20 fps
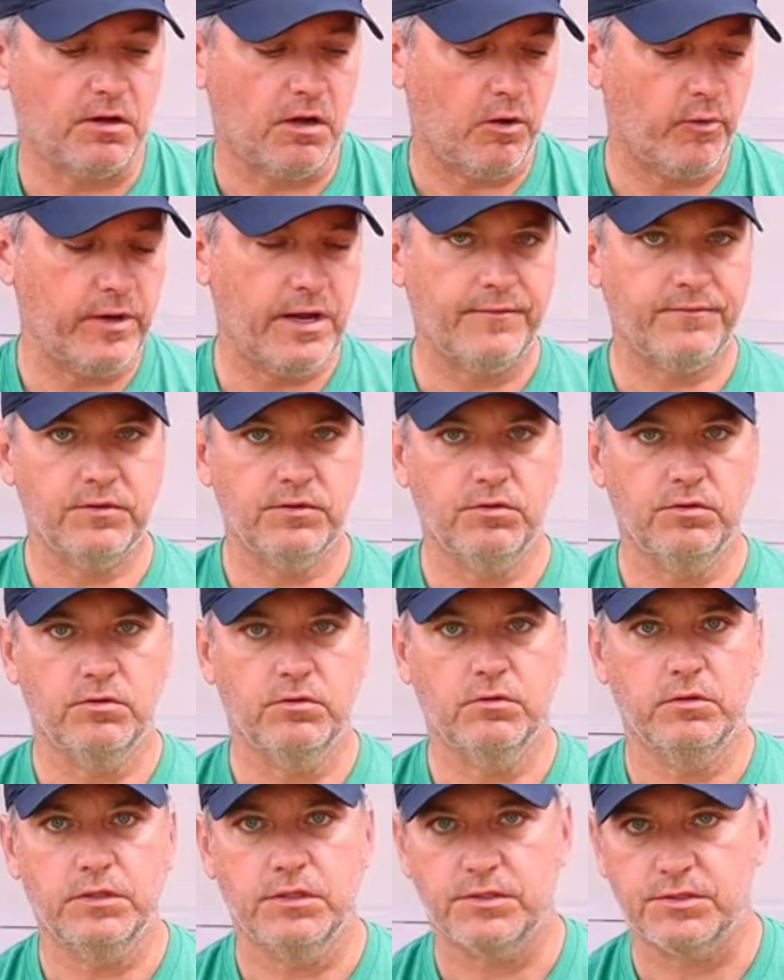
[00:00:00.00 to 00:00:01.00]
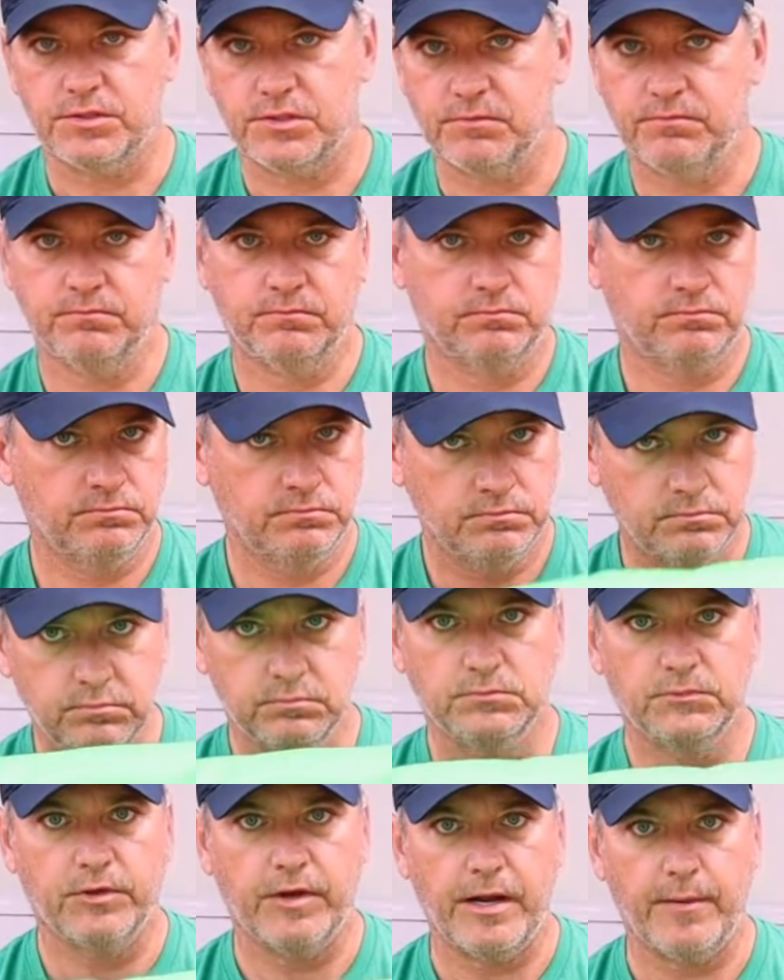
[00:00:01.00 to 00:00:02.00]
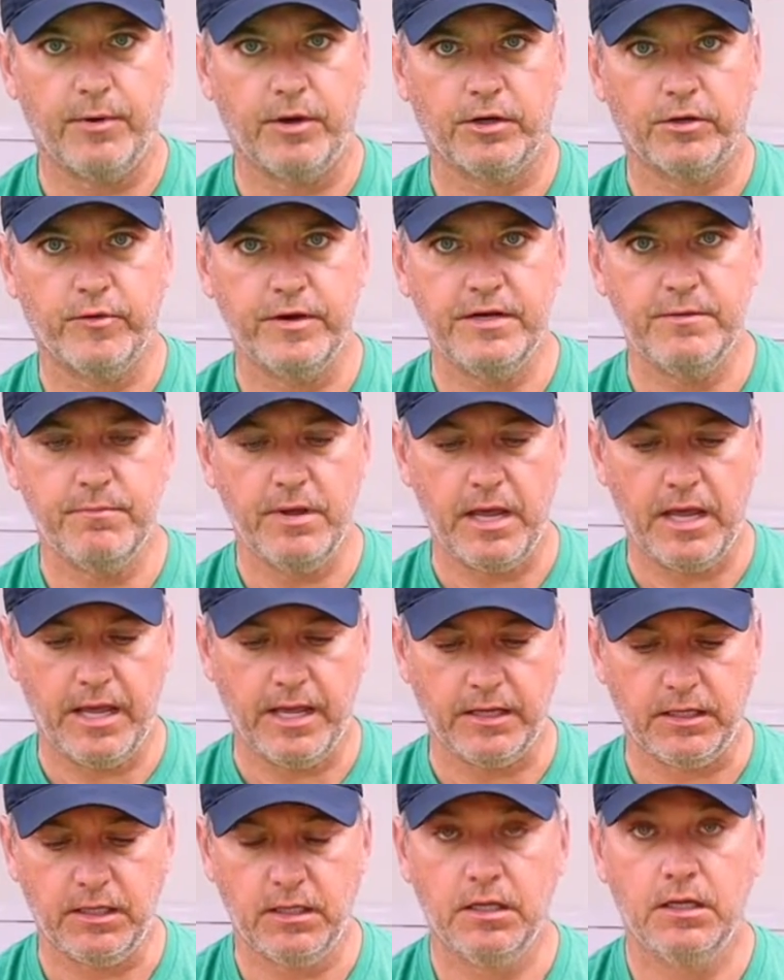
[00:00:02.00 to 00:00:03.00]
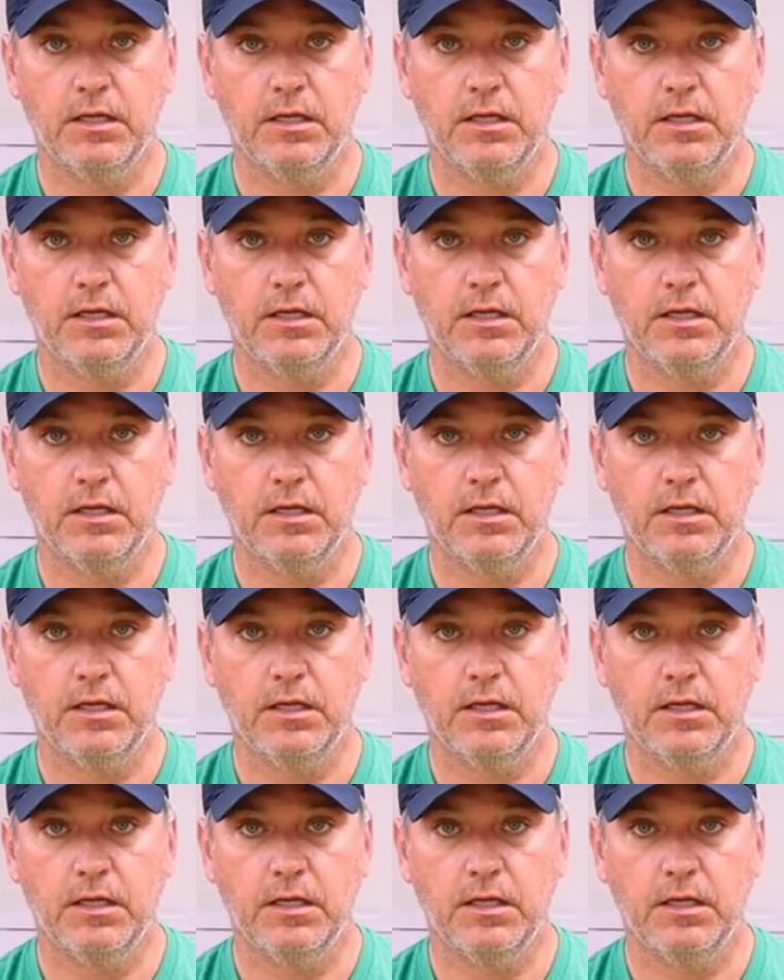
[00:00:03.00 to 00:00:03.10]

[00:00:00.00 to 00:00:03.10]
all we have to do is grab our green bag